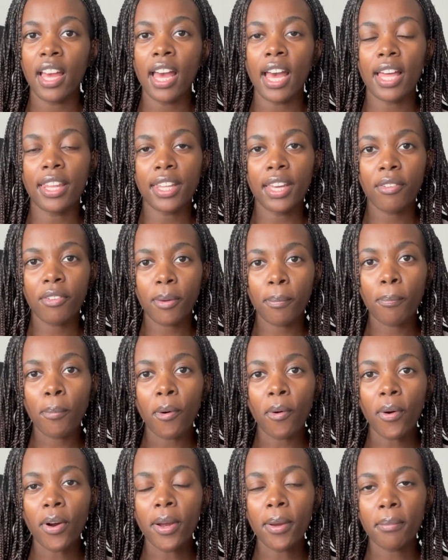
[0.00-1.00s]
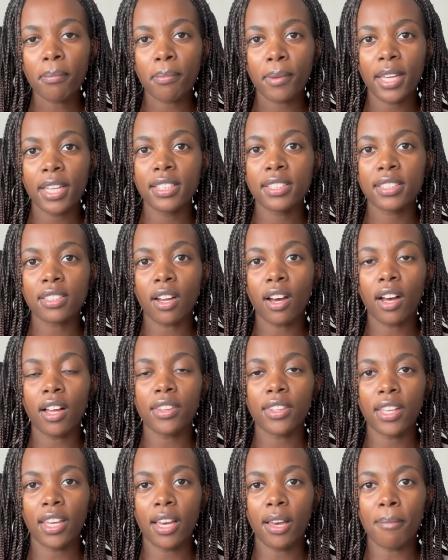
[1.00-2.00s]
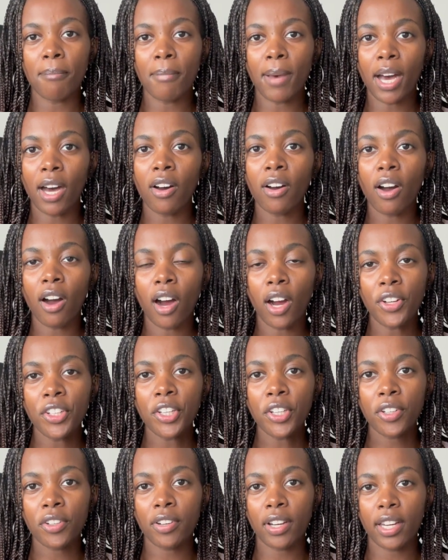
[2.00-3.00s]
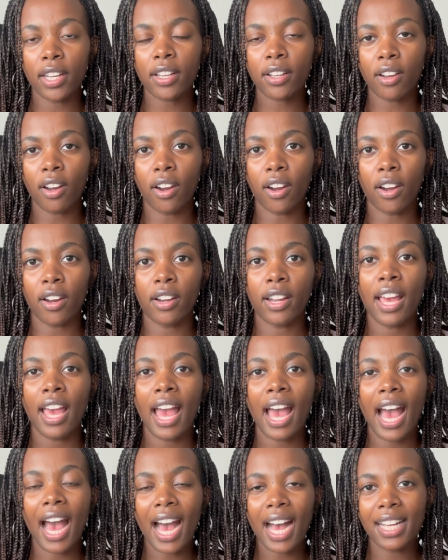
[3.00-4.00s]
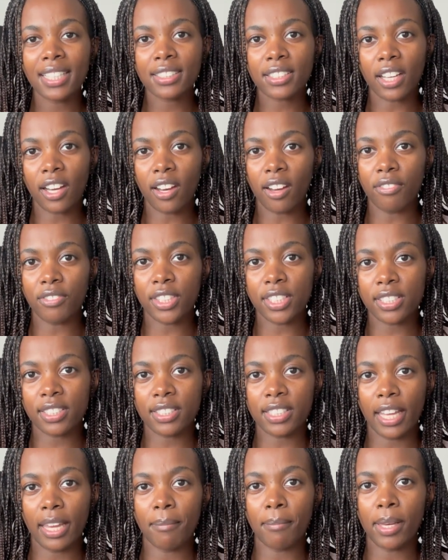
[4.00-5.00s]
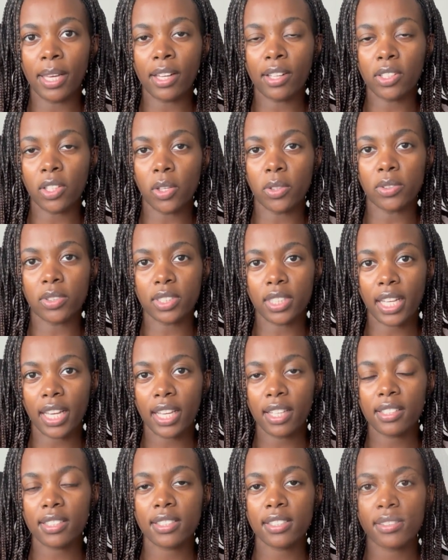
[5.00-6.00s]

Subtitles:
and they report based on the amount on your credit card as of the statement close date.